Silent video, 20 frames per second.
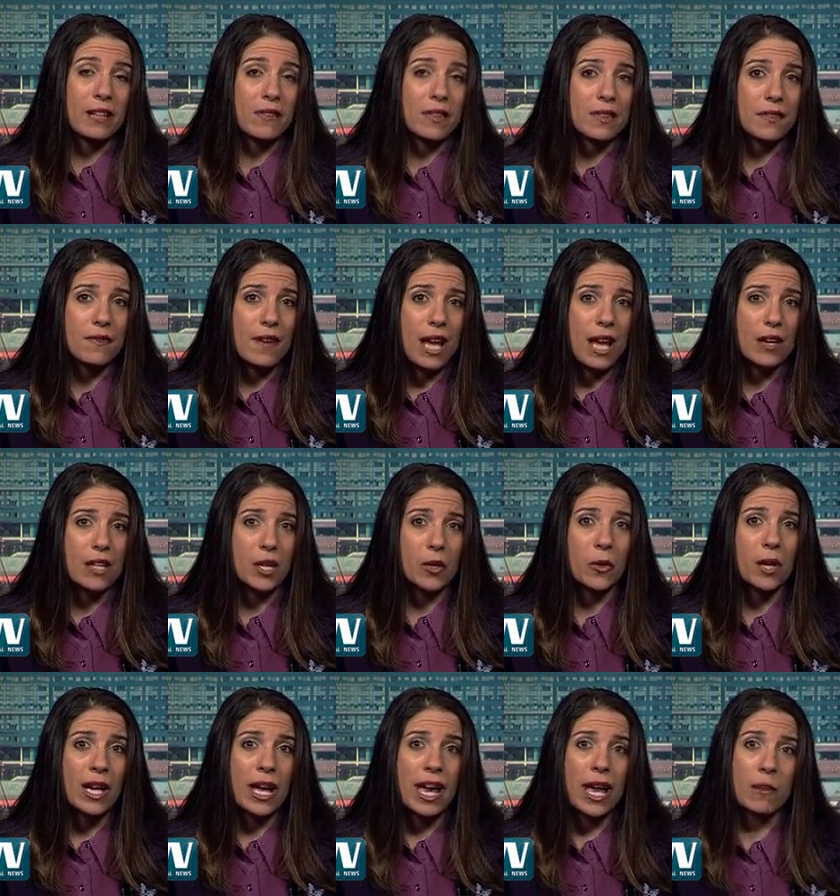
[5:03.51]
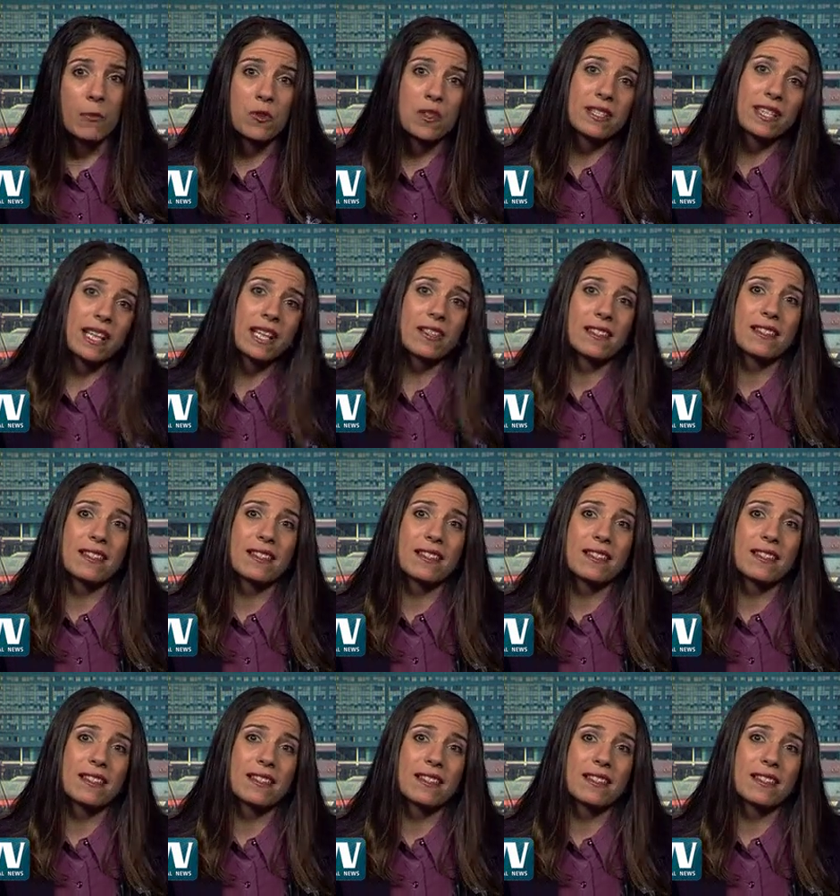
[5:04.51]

of its value. And we're seeing